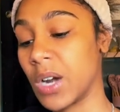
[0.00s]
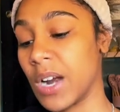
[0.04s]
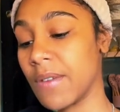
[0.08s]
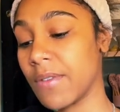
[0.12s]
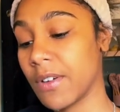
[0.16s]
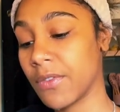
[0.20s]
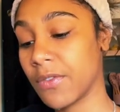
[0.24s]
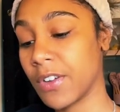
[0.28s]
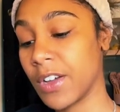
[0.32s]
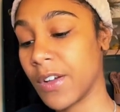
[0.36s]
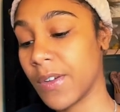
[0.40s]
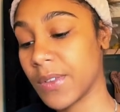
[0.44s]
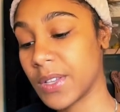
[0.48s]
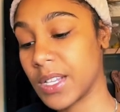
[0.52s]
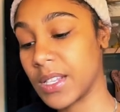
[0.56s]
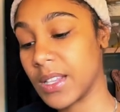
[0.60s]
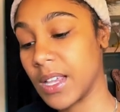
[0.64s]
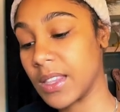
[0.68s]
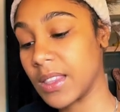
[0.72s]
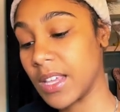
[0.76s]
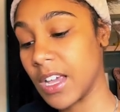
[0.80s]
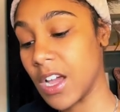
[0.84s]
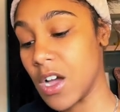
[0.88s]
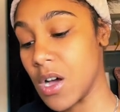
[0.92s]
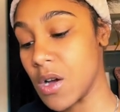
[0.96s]
Whatever frequency
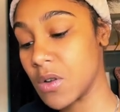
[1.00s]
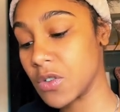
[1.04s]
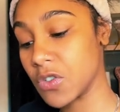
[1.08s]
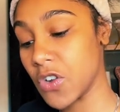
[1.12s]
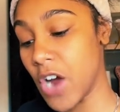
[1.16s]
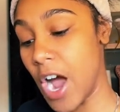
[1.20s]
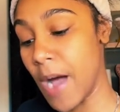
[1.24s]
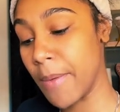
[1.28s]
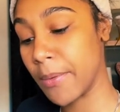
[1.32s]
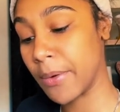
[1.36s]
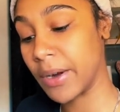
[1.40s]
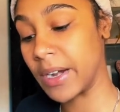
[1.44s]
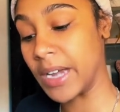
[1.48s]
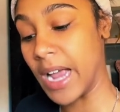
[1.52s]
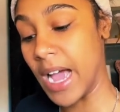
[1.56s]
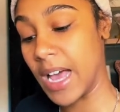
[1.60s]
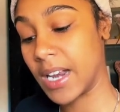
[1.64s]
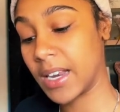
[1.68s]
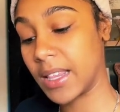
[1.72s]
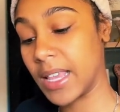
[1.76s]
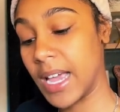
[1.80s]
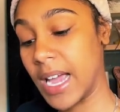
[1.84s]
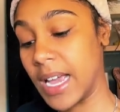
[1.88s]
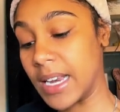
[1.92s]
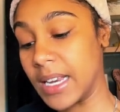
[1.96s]
that they hold, you're operating
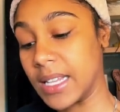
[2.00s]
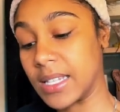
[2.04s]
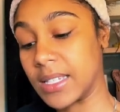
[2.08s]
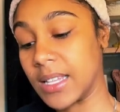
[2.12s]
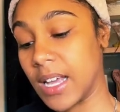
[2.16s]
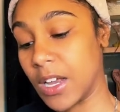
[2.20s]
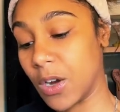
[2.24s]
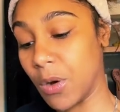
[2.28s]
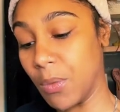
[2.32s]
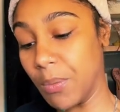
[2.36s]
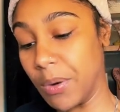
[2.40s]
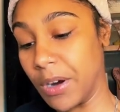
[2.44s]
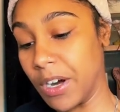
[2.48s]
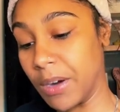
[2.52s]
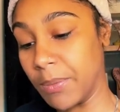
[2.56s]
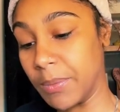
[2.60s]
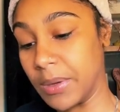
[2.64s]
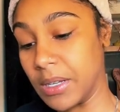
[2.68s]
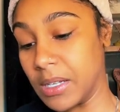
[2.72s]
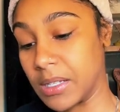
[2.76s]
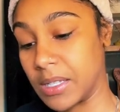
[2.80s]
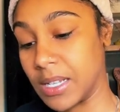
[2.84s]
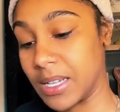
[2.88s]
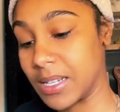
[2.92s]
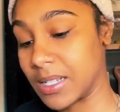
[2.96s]
out of that, and it's not on
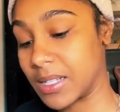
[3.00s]
purpose.